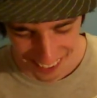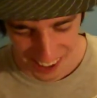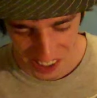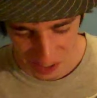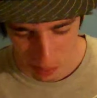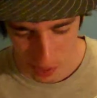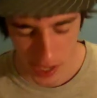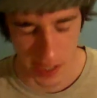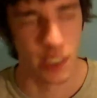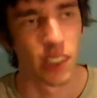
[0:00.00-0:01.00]
What a
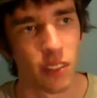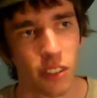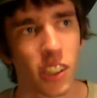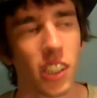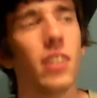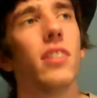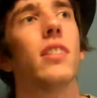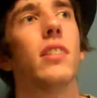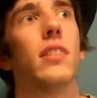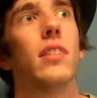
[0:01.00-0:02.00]
surprise! It's a fucking
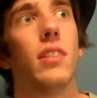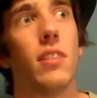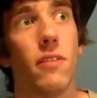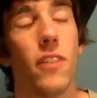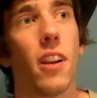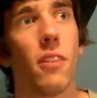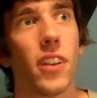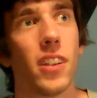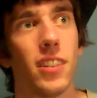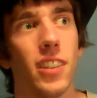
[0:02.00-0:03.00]
Final
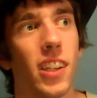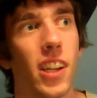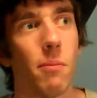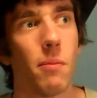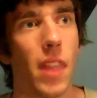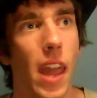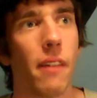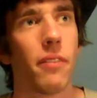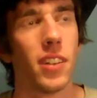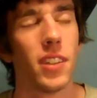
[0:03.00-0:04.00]
Fantasy game
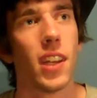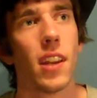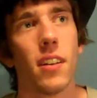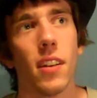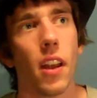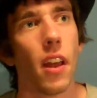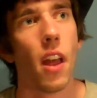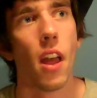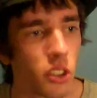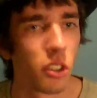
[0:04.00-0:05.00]
after 10.
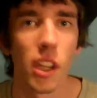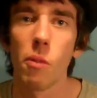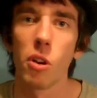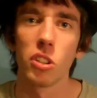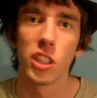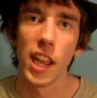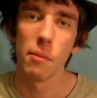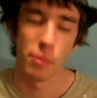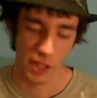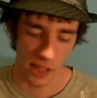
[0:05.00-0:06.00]
So yeah, what's
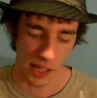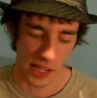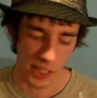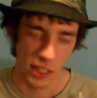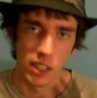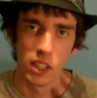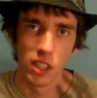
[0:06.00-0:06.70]
gameplay like?